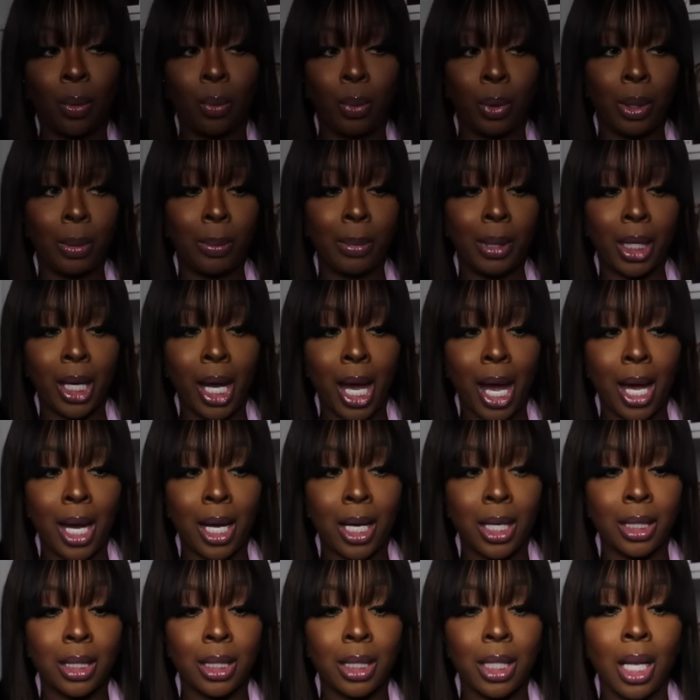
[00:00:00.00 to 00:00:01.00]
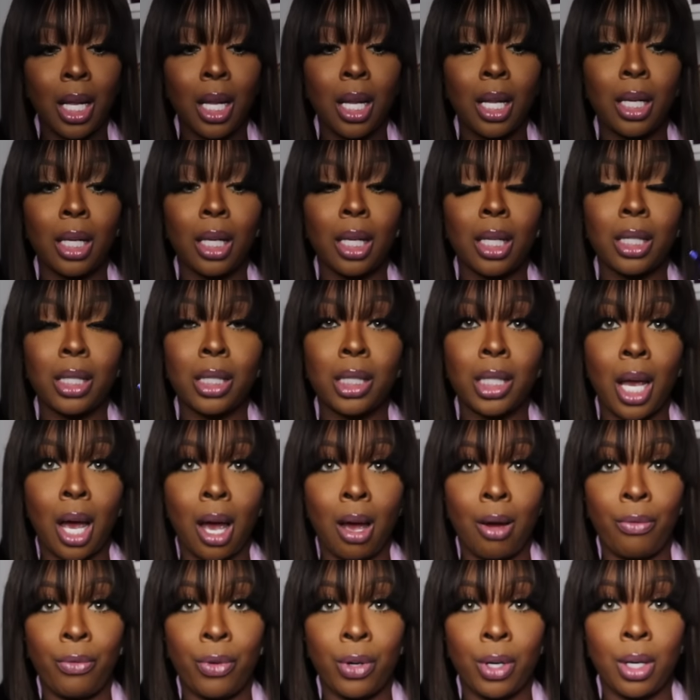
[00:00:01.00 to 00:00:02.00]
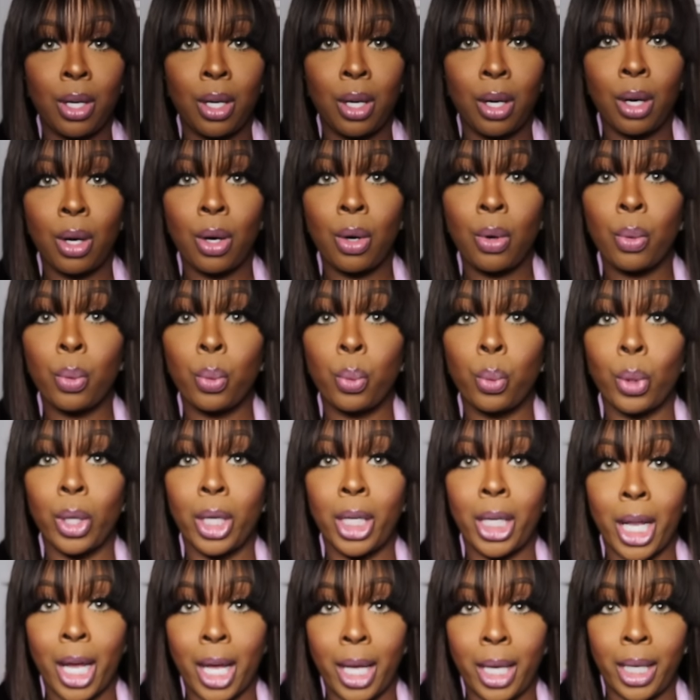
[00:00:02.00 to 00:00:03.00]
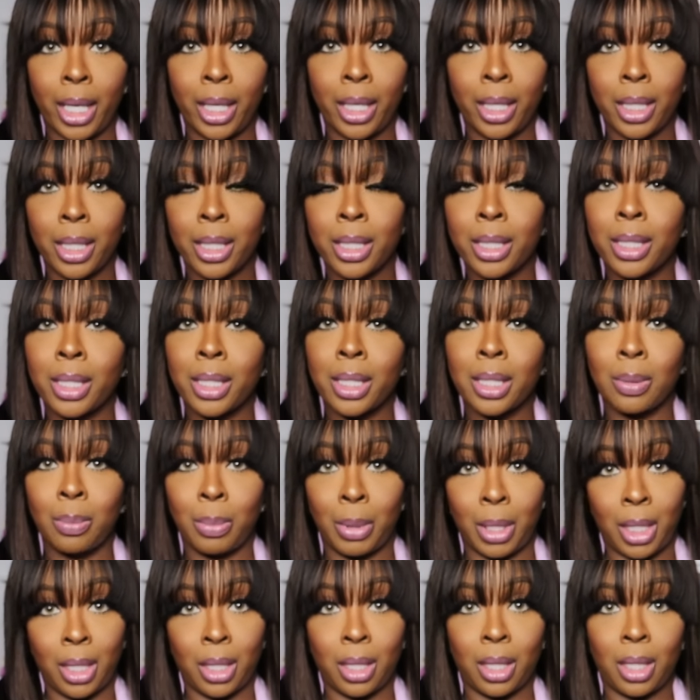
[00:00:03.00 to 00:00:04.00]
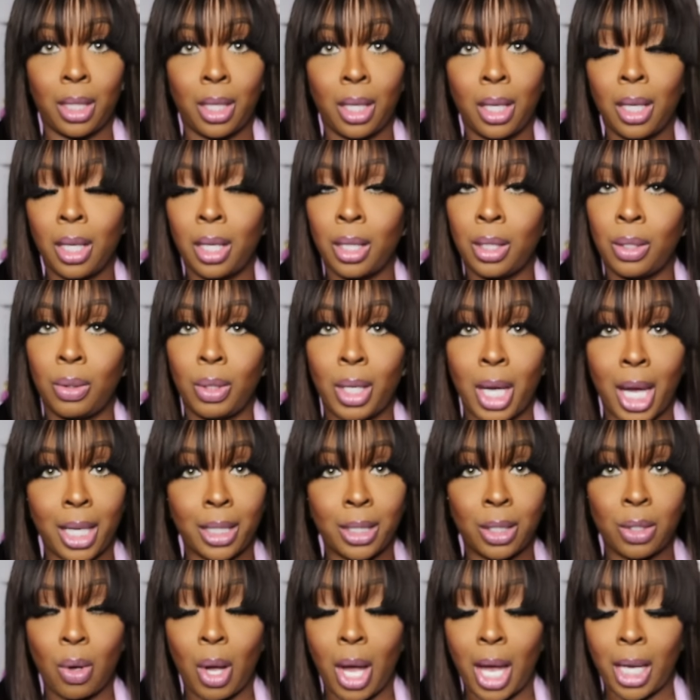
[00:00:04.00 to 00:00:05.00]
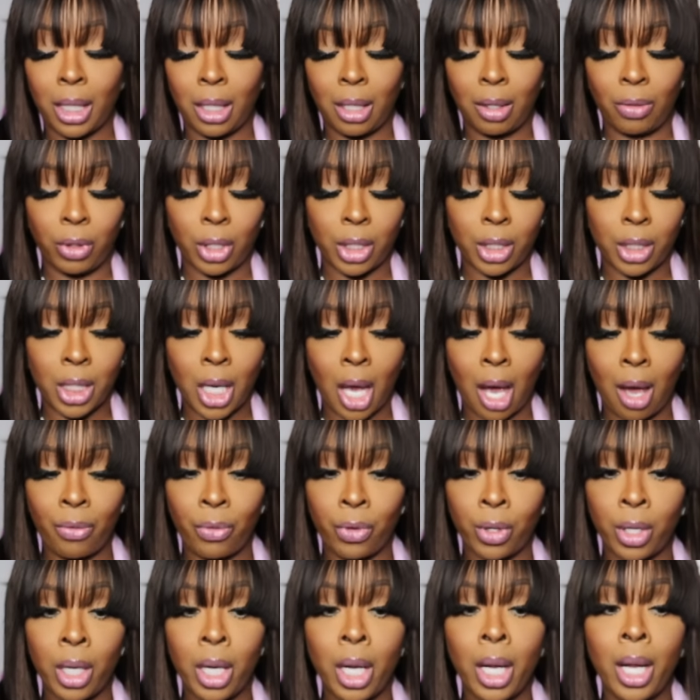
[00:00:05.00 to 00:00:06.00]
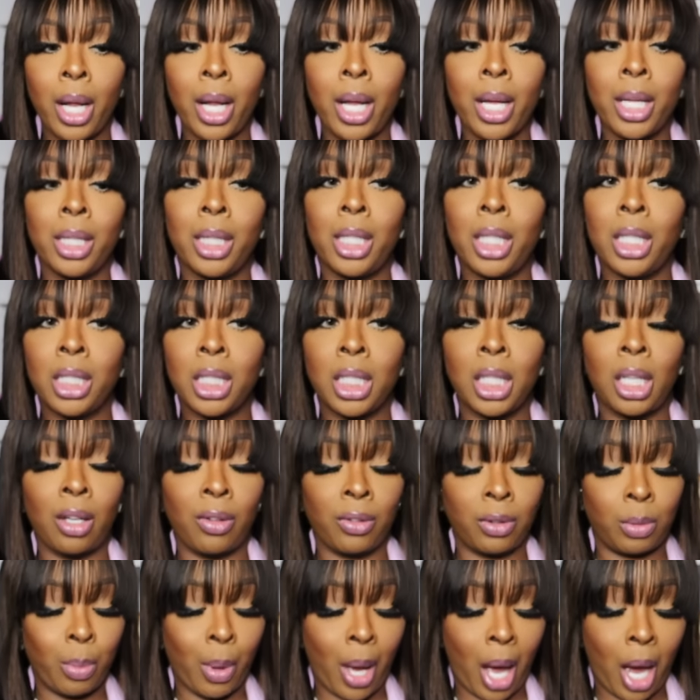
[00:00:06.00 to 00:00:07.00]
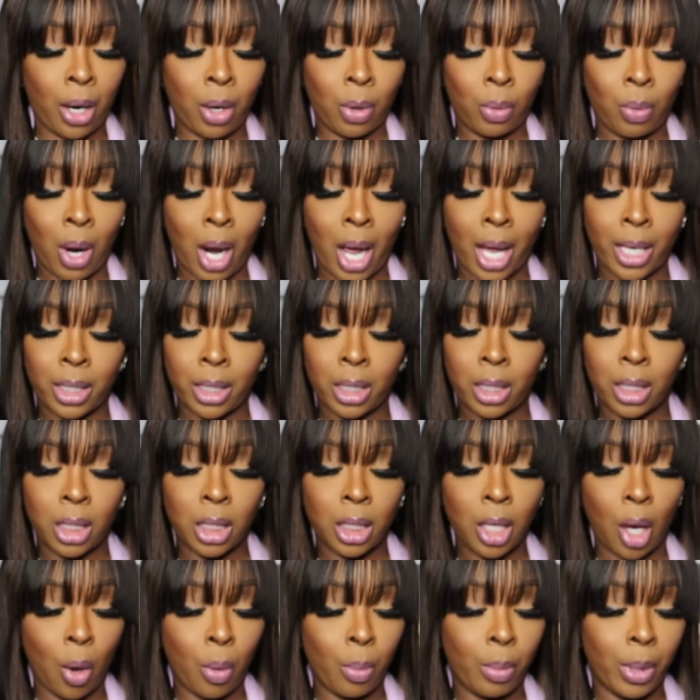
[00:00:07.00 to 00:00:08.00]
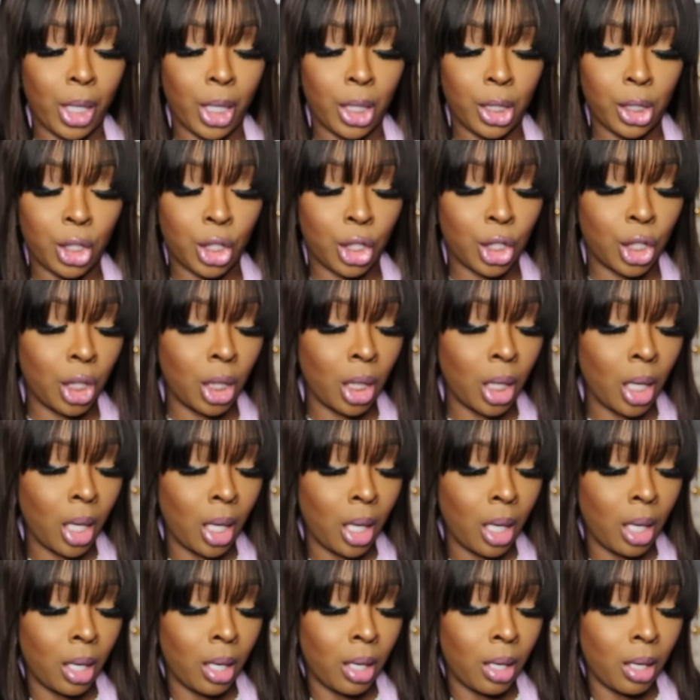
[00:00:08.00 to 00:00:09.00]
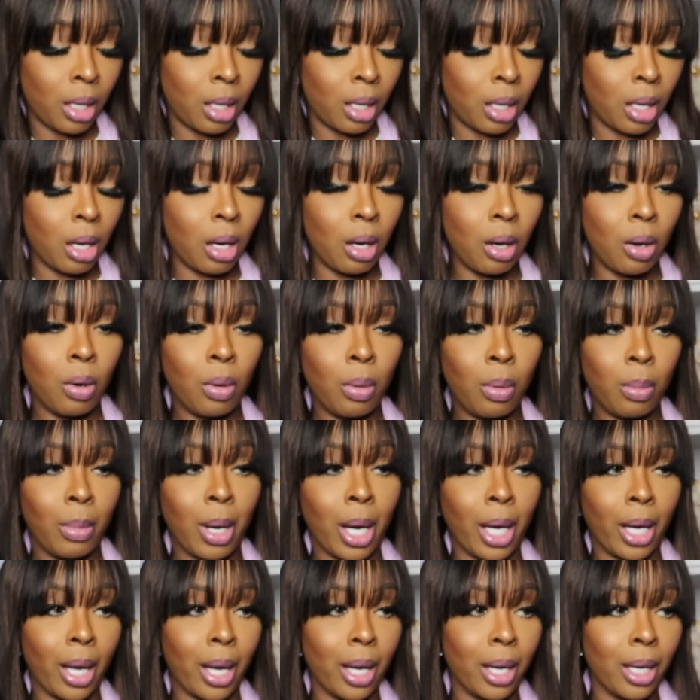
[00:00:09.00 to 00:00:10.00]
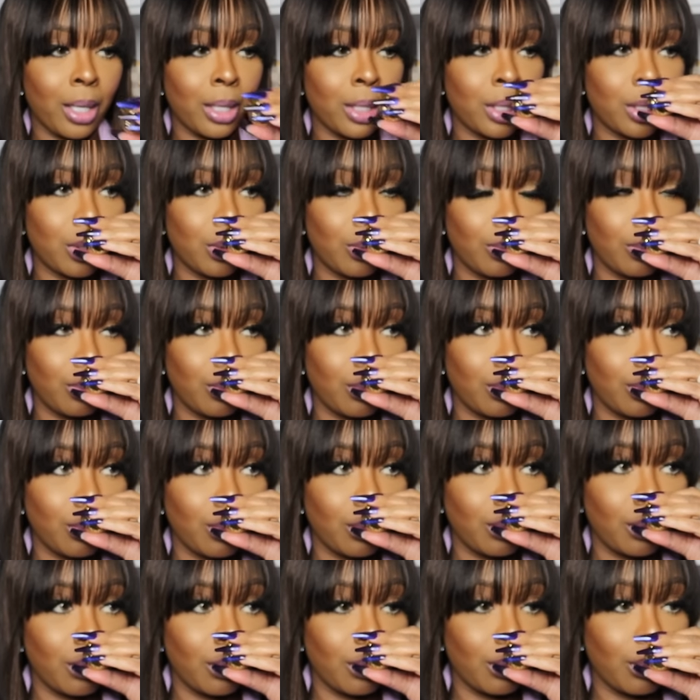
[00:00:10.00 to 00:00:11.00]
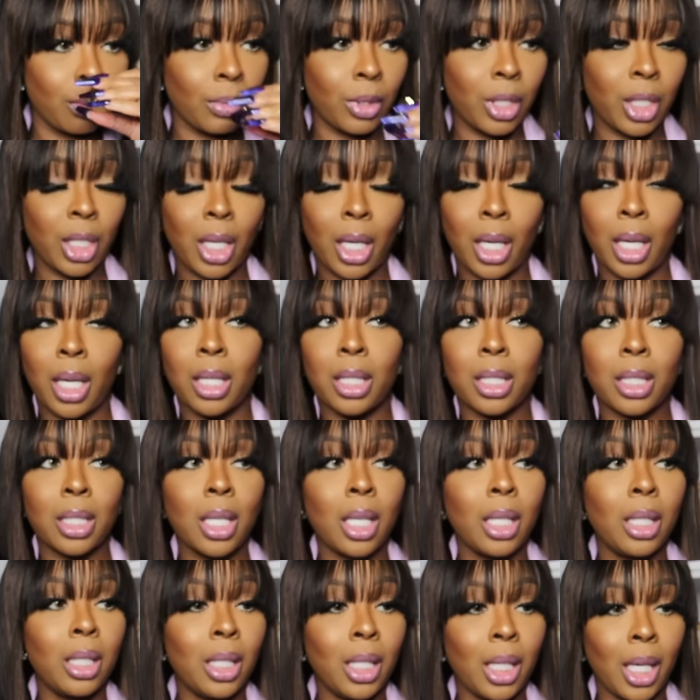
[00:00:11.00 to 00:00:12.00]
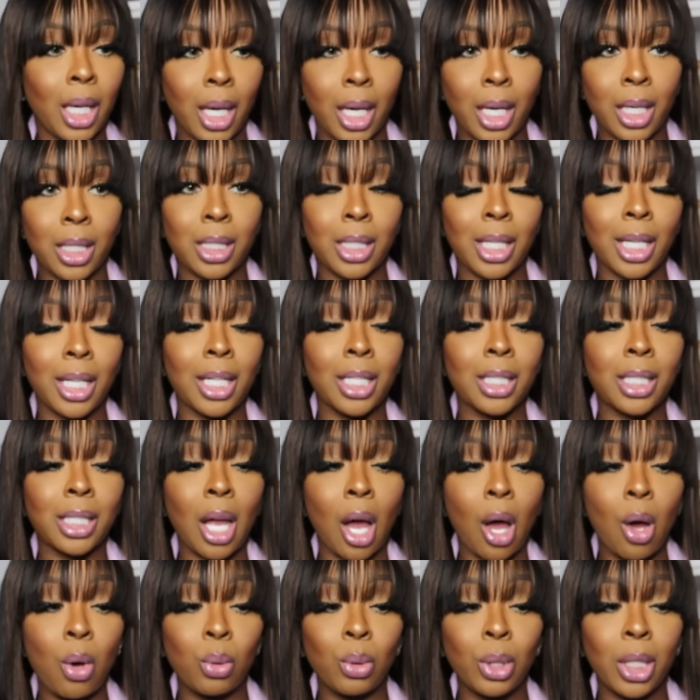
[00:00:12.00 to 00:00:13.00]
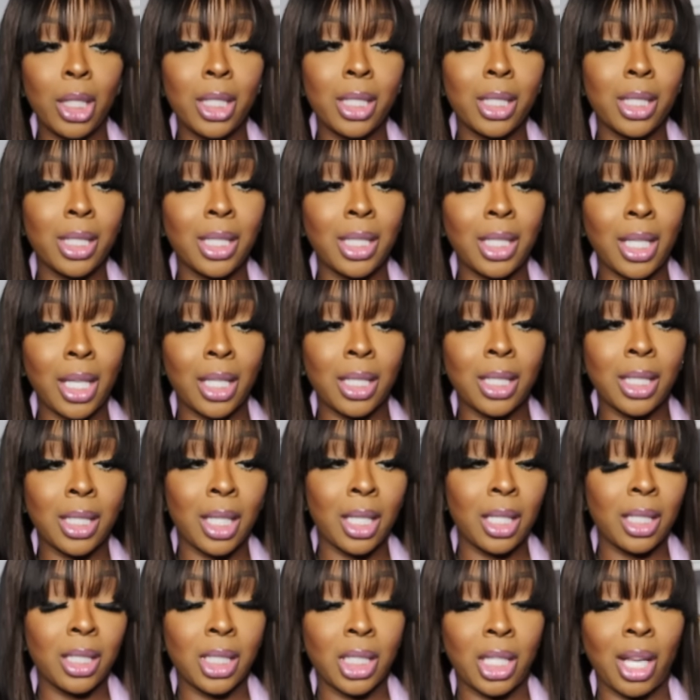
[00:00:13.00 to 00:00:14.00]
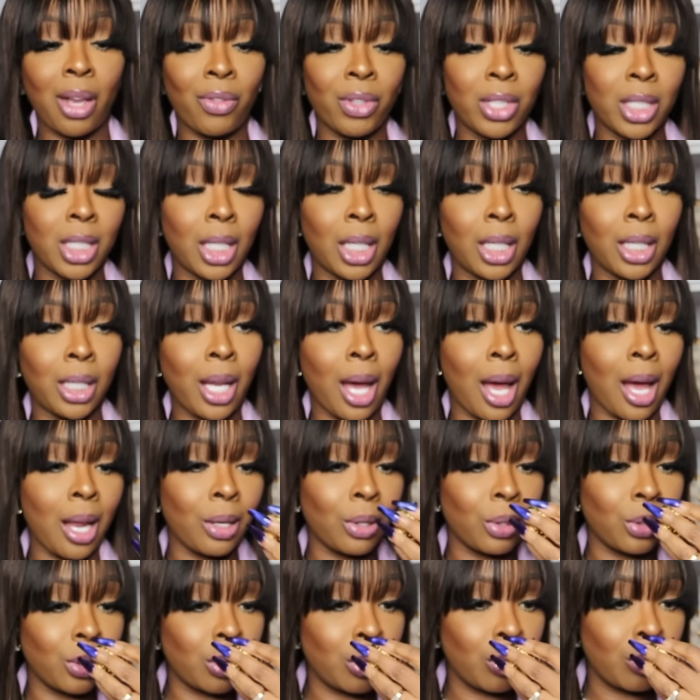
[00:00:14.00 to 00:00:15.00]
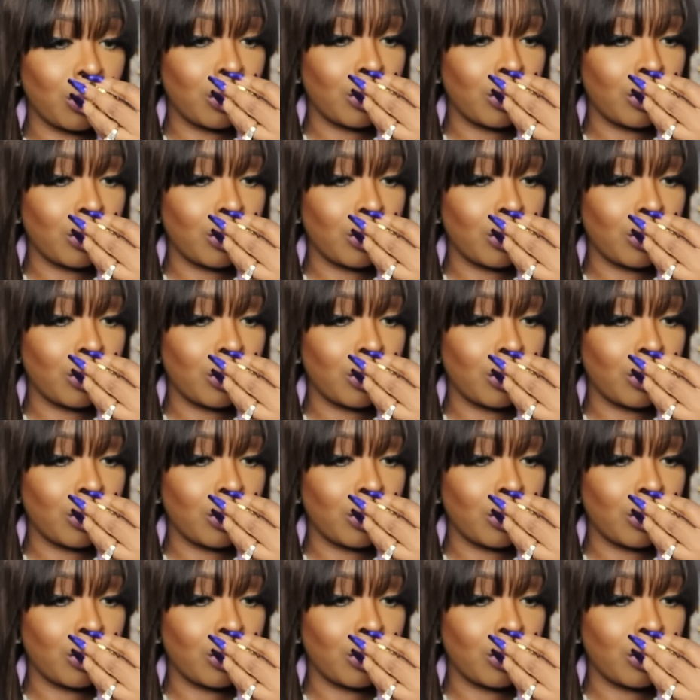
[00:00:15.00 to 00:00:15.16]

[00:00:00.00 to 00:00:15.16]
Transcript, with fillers: it with me, guys. Lattafa Renee Smith. You guys know I love La Tapa. This gives Baccarat so much. Oh my gosh. Yes, yes. And it's only $16, $17.